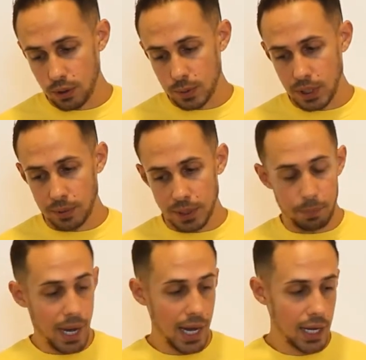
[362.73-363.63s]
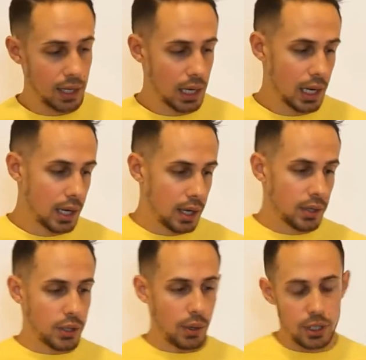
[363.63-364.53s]
becoming a pain.
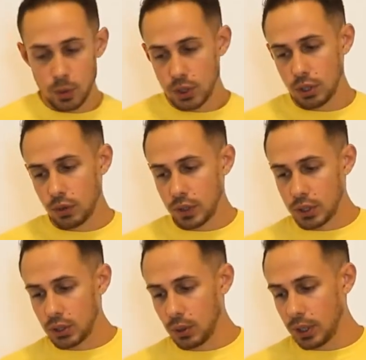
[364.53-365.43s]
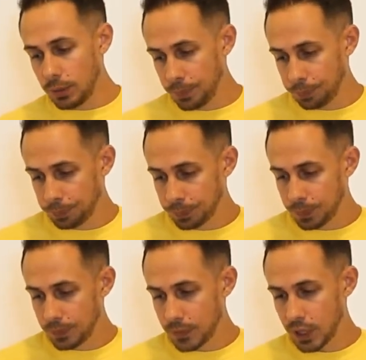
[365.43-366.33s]
So I switched it over to soil
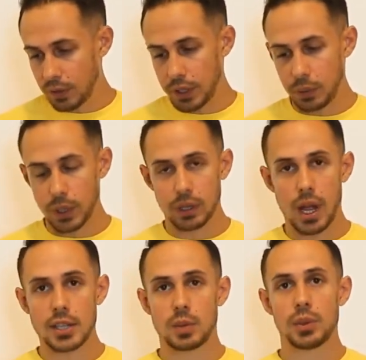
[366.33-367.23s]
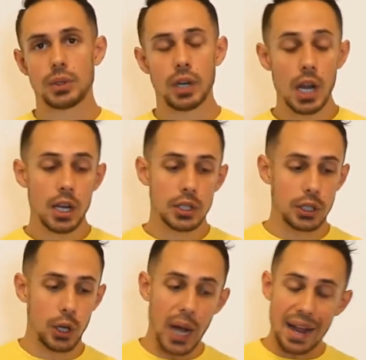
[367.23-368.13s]
and everything went a lot smoother. So
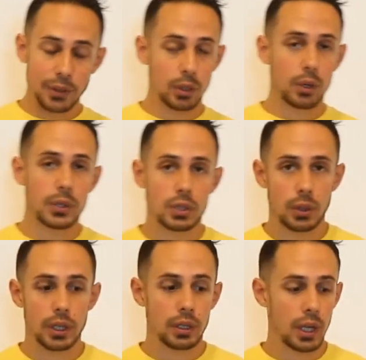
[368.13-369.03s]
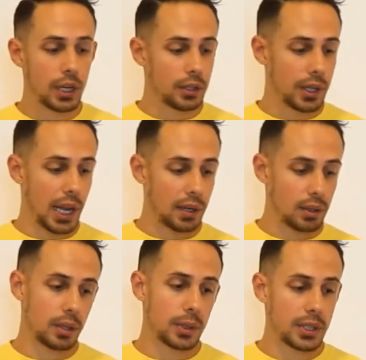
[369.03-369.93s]
you don't have to grow with soil. You can
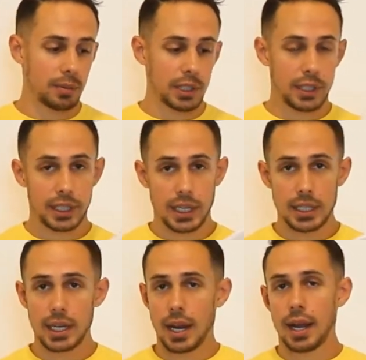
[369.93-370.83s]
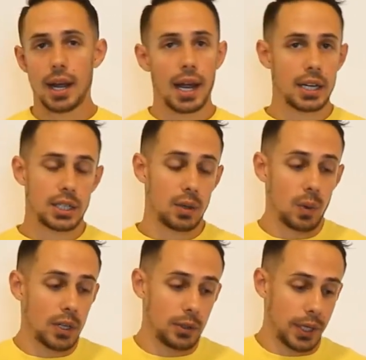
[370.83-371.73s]
grow with something like this. I just didn't
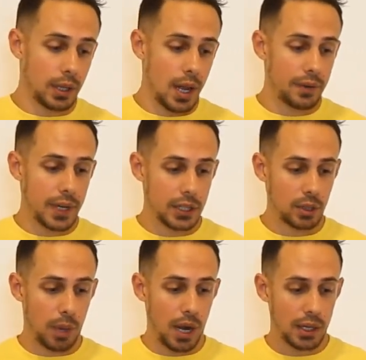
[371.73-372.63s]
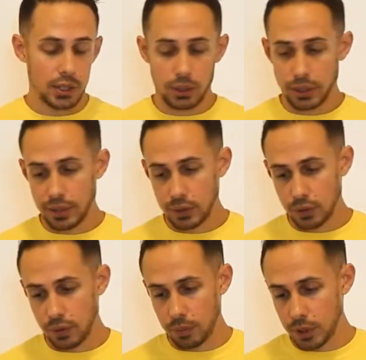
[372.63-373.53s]
want to. I had a lot of extra potting soil left
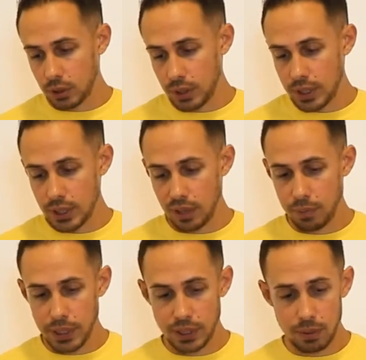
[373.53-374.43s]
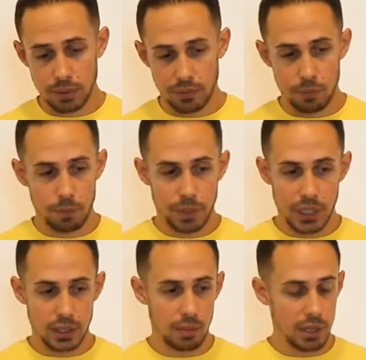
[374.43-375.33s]
over from the trees that I picked up. I
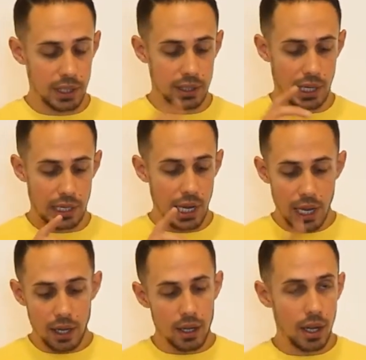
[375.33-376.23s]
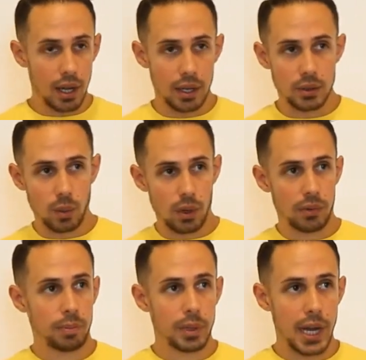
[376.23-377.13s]
picked up things like
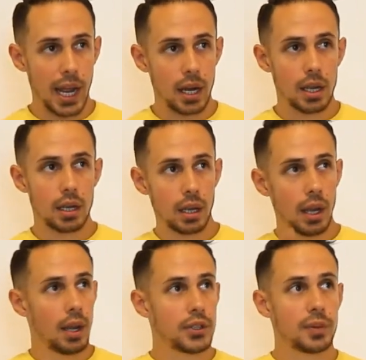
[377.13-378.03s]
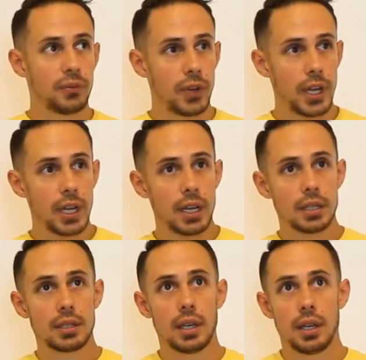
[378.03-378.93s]
dwarf banana, some
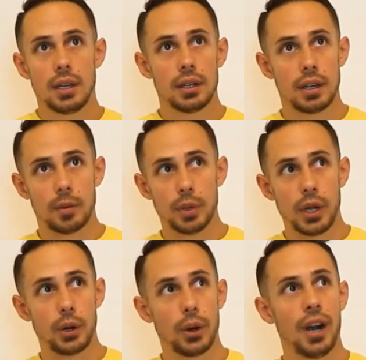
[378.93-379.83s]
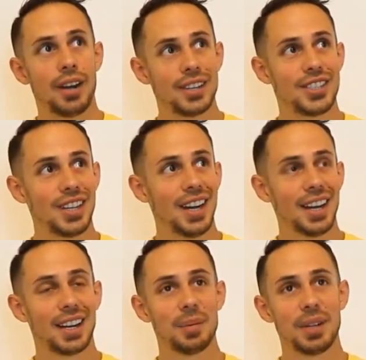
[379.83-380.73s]
figs, blood orange,
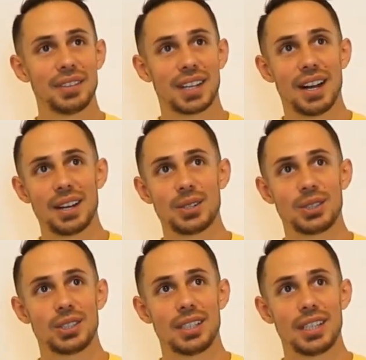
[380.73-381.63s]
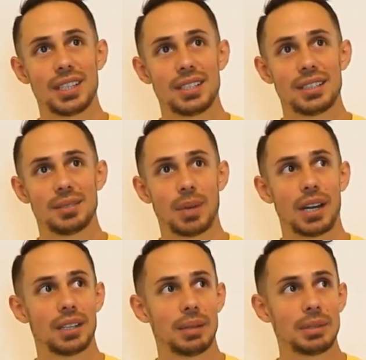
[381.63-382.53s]
a couple avocado trees,
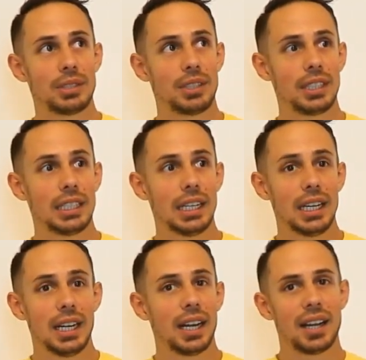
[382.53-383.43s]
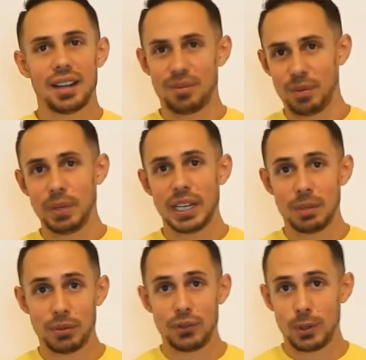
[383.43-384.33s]
Meyer lemon tree. I've been picking
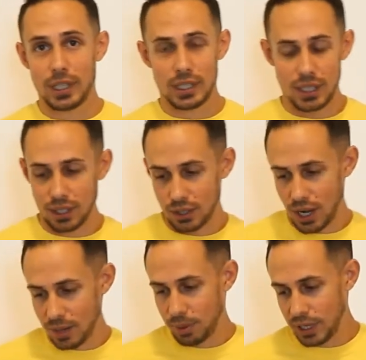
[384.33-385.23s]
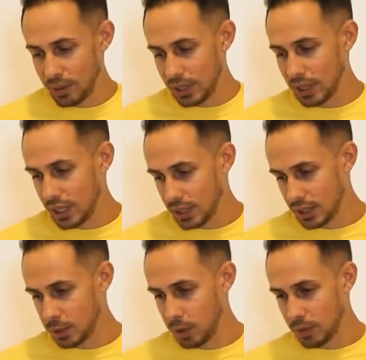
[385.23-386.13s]
up a few things here, trying to play with it and
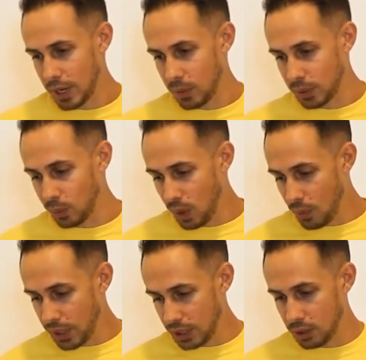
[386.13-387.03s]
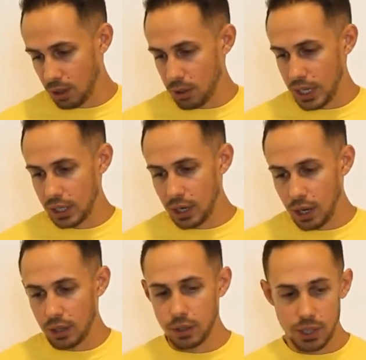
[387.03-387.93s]
experiment with what we can grow in a
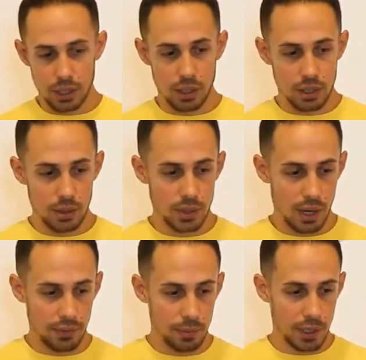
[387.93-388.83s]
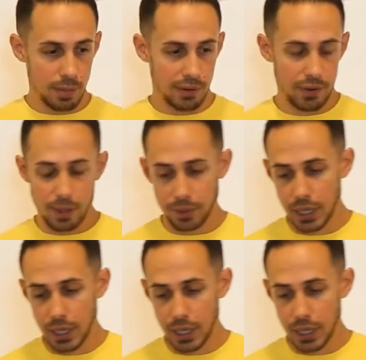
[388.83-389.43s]
condo here in Utah for me and my family.